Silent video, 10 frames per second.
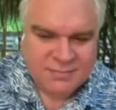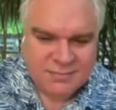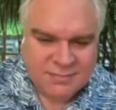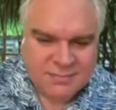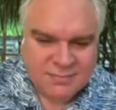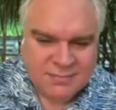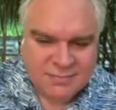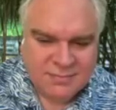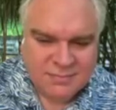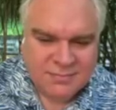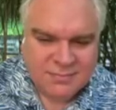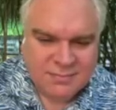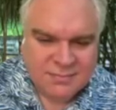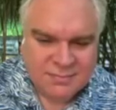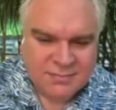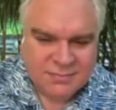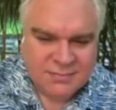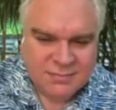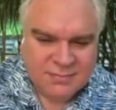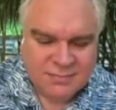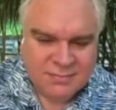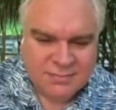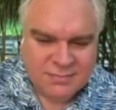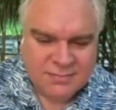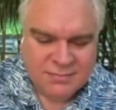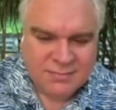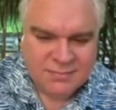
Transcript: This person isn't speaking.